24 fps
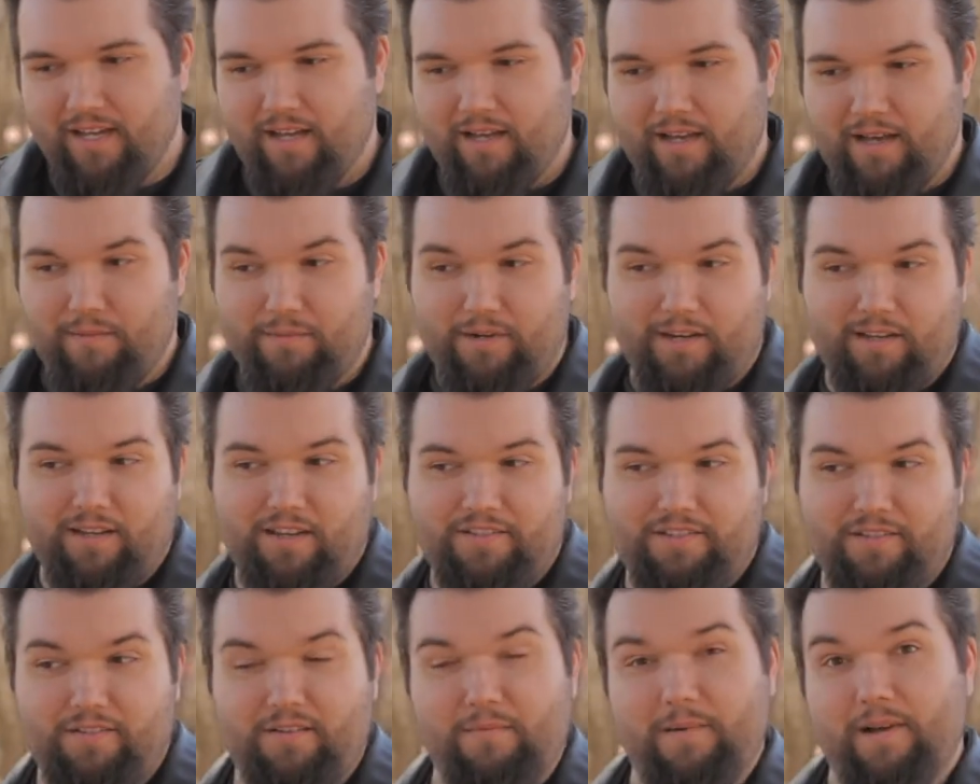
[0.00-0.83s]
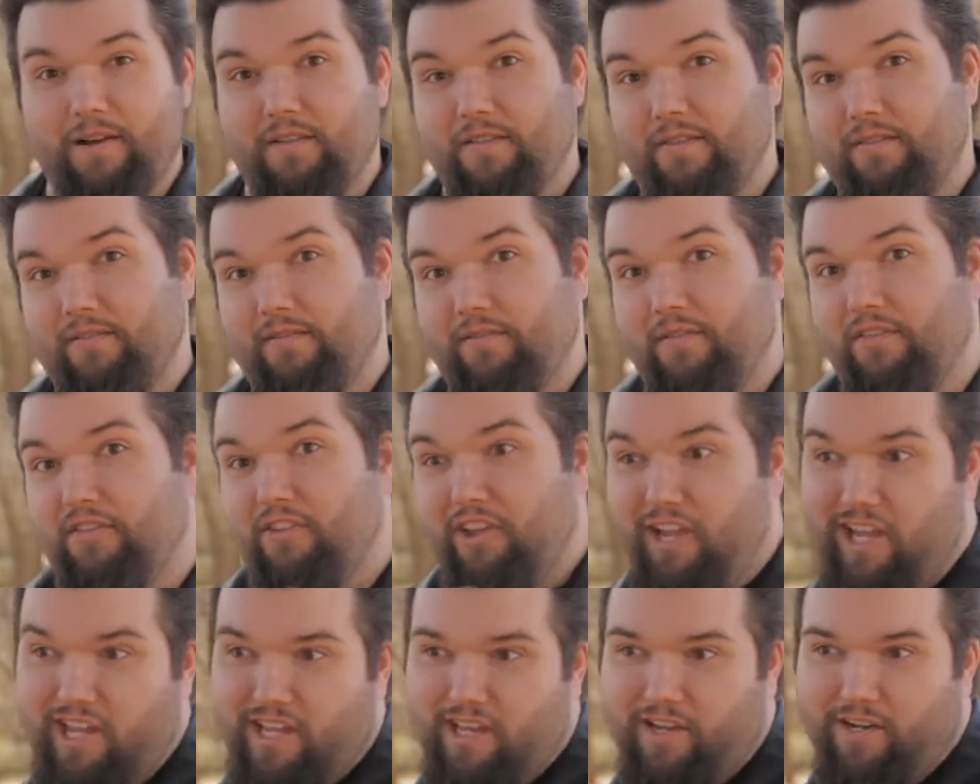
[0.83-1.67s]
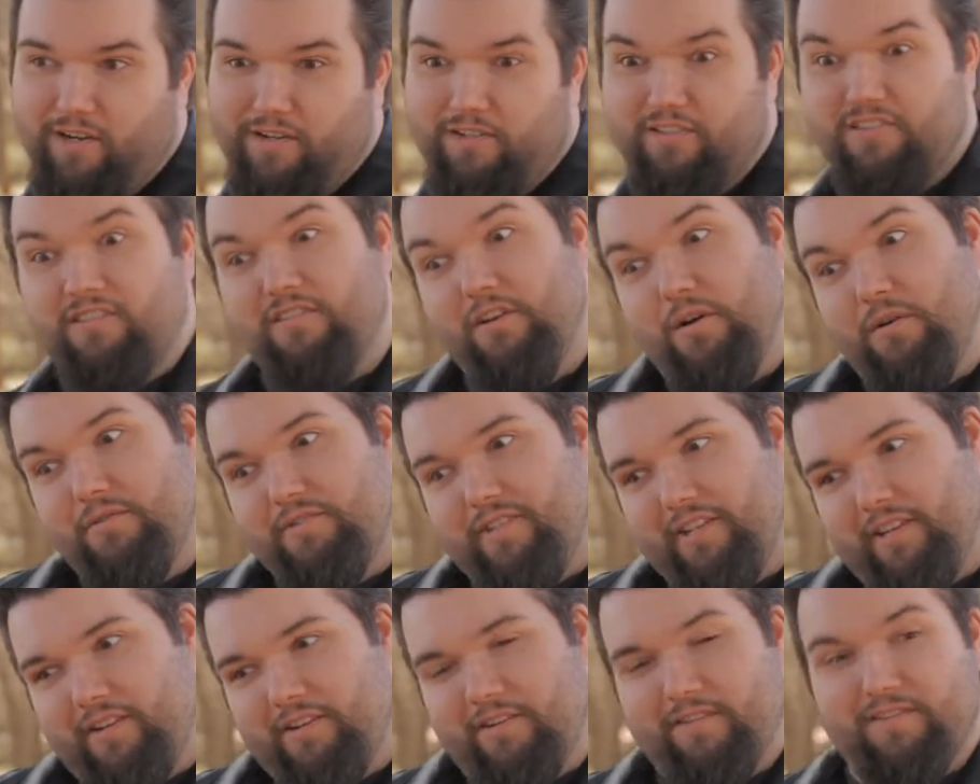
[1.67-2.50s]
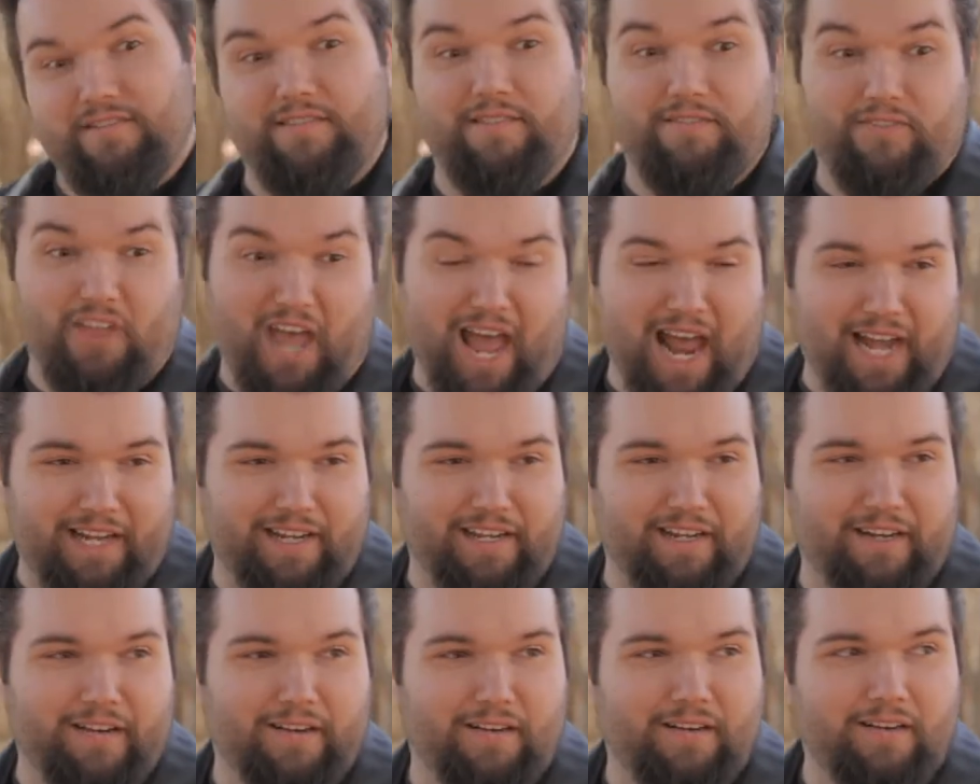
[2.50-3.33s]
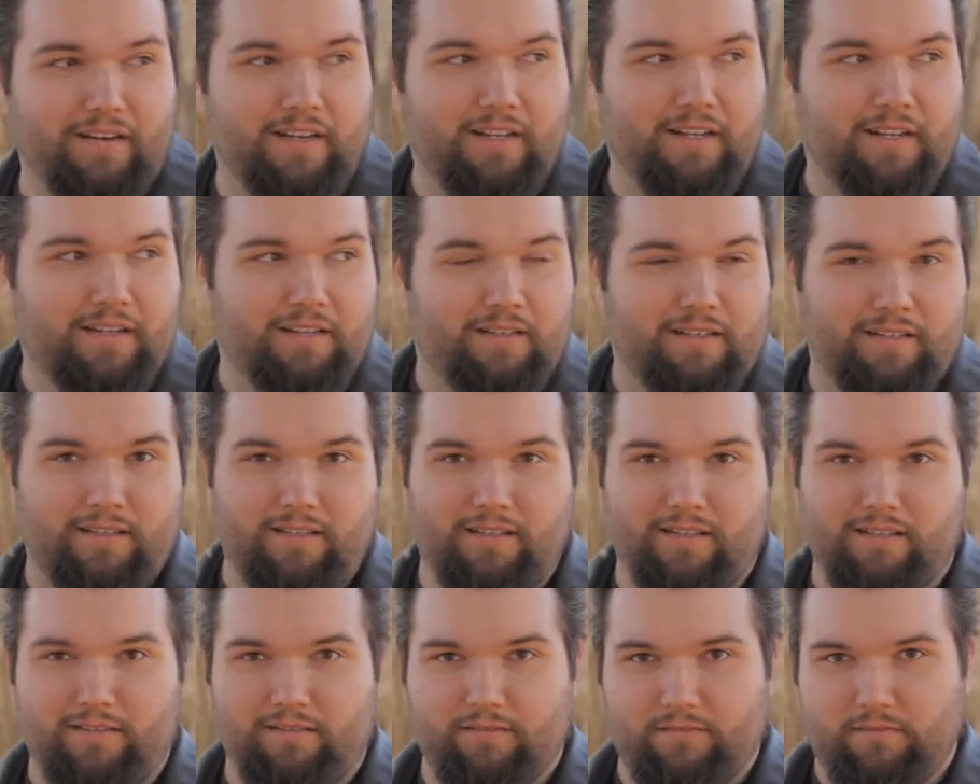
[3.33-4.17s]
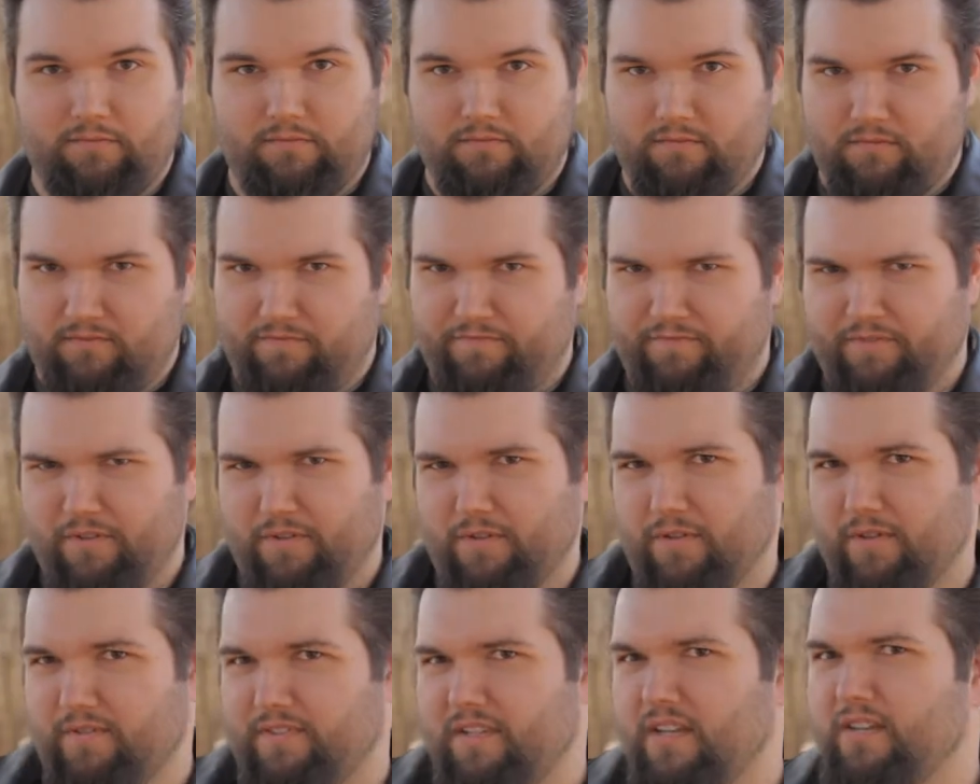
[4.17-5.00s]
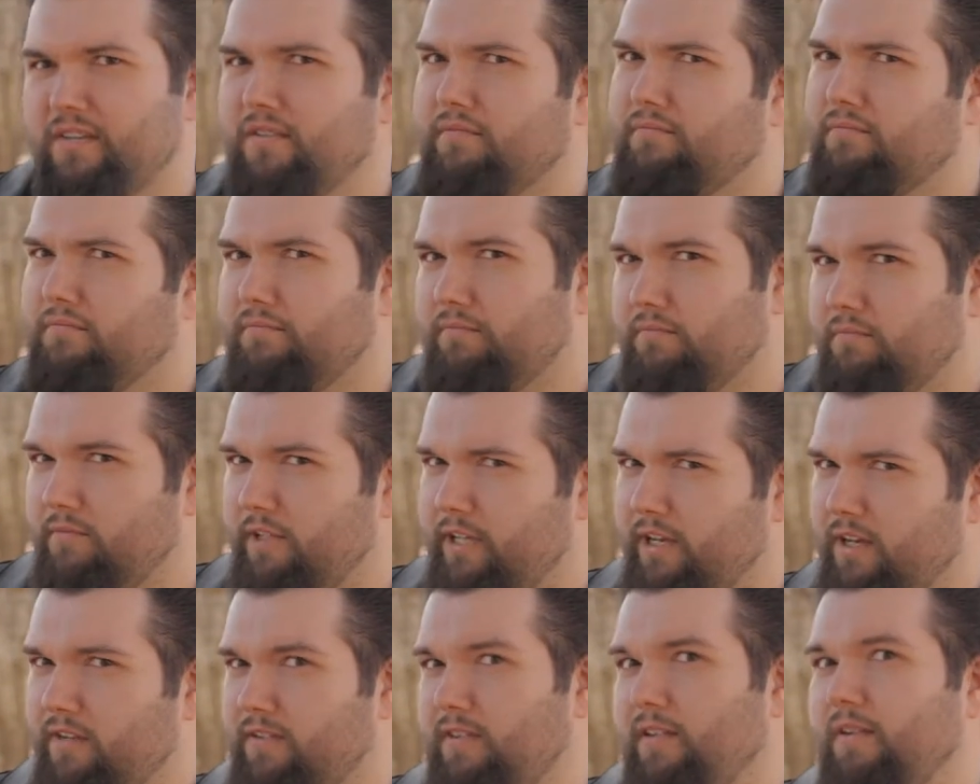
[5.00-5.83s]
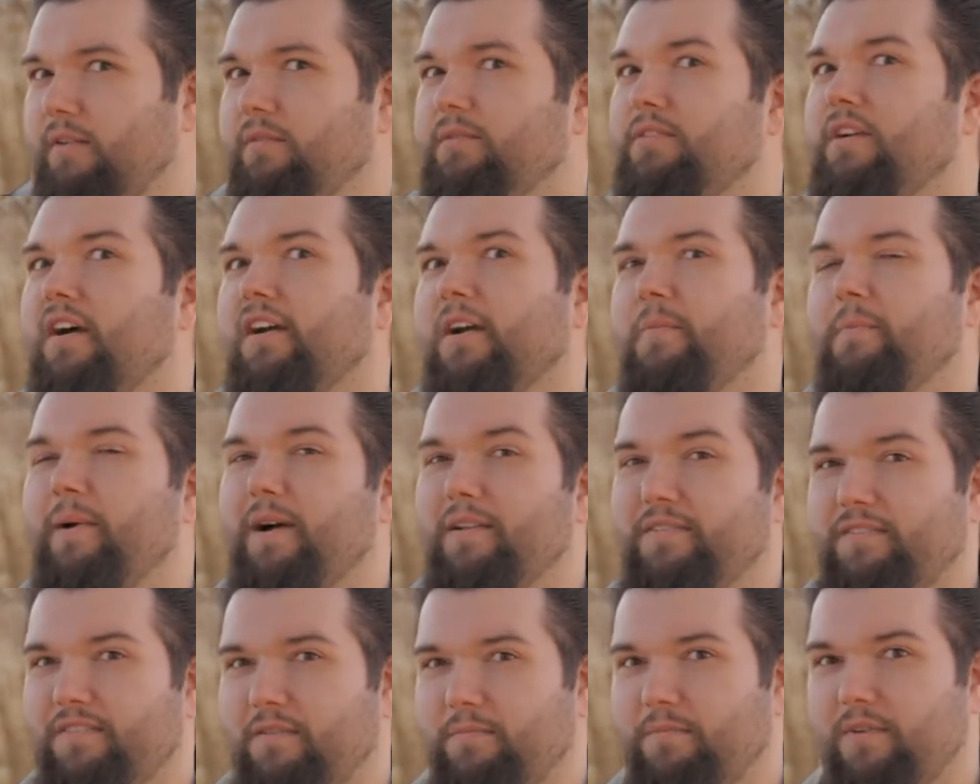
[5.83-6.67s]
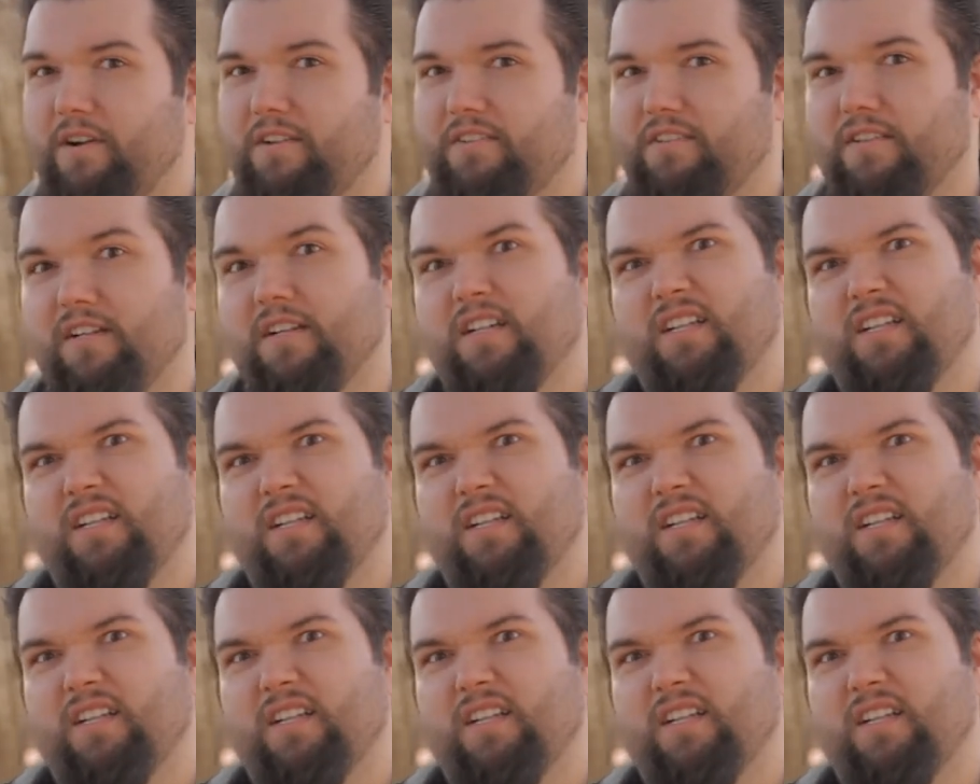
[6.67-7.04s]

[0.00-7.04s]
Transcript: I'm going to let you know about the years, those years, that year, and a few of those other years I don't talk about so much.